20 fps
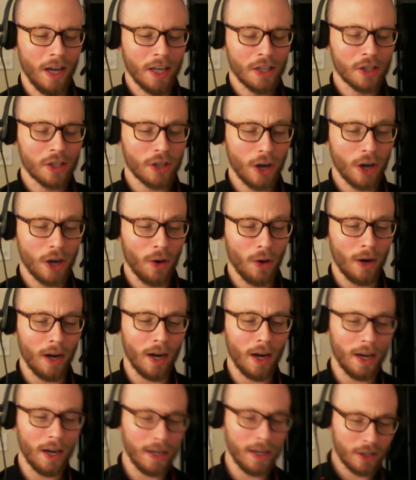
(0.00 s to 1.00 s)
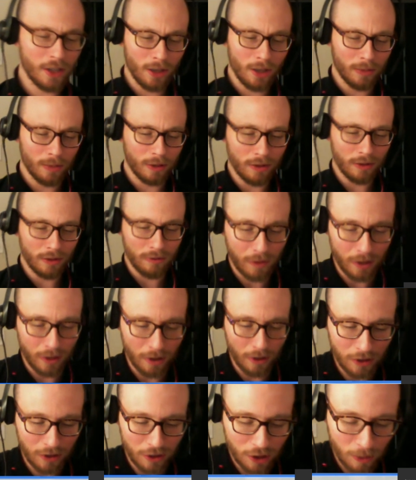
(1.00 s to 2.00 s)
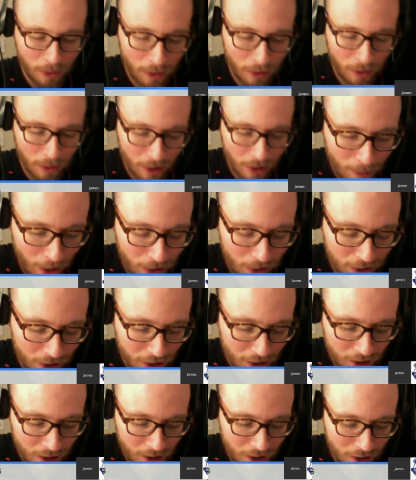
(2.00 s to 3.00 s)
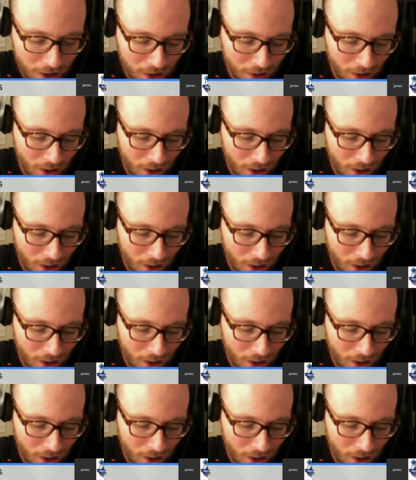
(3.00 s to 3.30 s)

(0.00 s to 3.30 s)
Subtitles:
So in terms of our Belgian contingent,